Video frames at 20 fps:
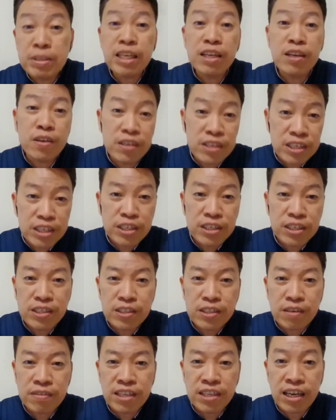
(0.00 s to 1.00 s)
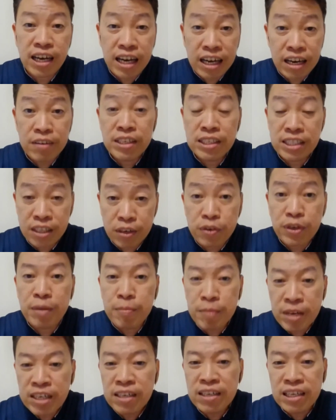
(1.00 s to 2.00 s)
terms and conditions of the hire
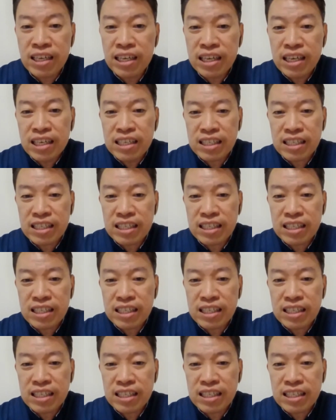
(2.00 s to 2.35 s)
agreement.